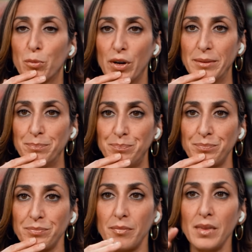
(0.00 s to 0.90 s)
your brain
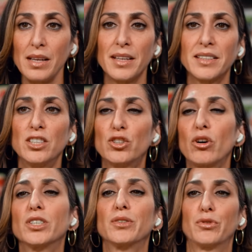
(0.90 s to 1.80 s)
that's in
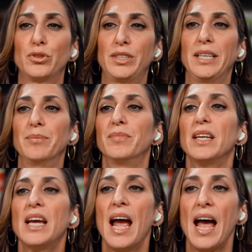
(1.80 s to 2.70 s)
charge of routine.
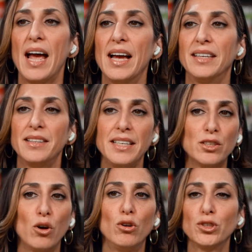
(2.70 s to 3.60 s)
And
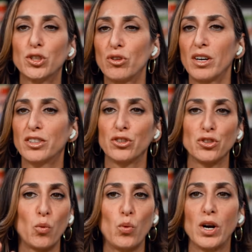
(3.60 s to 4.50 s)
these old
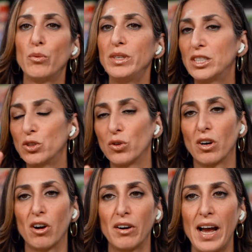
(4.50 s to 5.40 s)
structures are where we
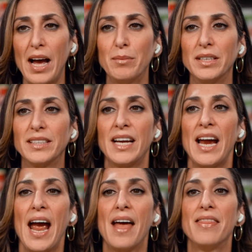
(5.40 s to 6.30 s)
store our habits.
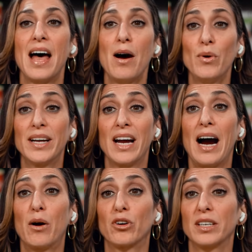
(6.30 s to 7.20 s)
And that way,
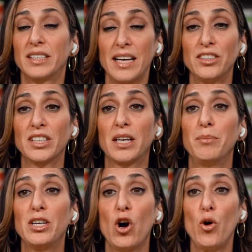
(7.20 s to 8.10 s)
our attention can
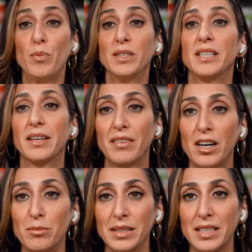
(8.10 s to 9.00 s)
be open to the
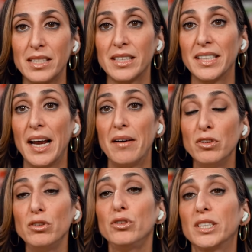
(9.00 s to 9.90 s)
environment. This is an
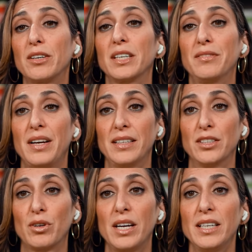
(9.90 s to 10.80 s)
evolutionary
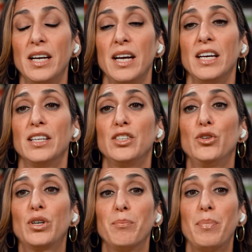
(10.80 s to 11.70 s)
advantage, right?
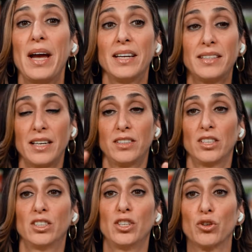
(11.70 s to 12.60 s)
You can pay
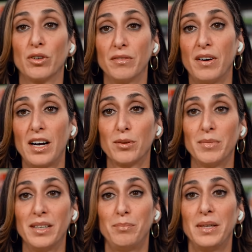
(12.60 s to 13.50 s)
attention to your
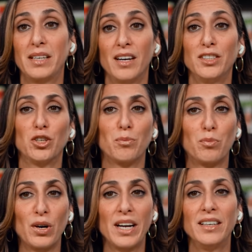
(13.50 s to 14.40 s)
environment because your
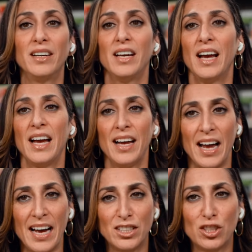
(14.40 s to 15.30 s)
brain
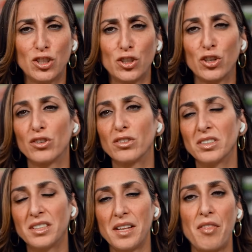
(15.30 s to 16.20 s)
has
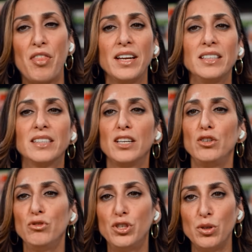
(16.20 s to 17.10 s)
turned the things that
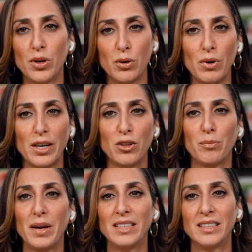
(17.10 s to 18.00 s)
you do on a regular
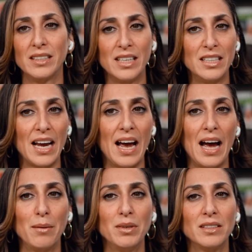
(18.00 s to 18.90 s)
basis into
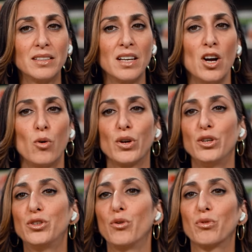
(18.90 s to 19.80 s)
habits where
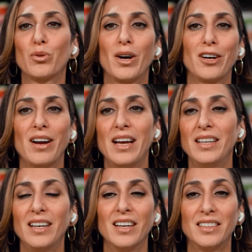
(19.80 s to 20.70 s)
you don't require
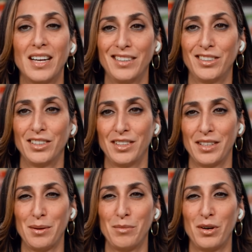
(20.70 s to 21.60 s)
any attention to
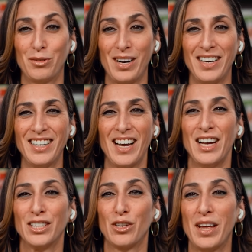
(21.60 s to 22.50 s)
them, right?
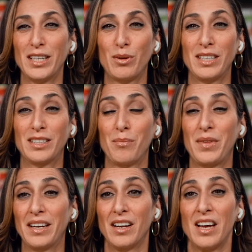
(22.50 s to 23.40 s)
So that's why
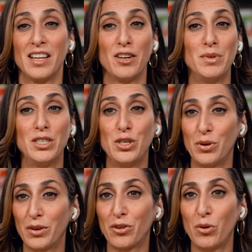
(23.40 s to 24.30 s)
something that you've been
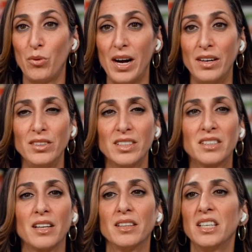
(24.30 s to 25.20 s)
doing for a while
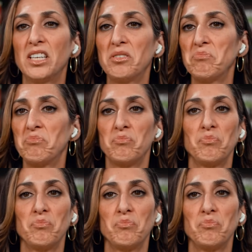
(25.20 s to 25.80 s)
suddenly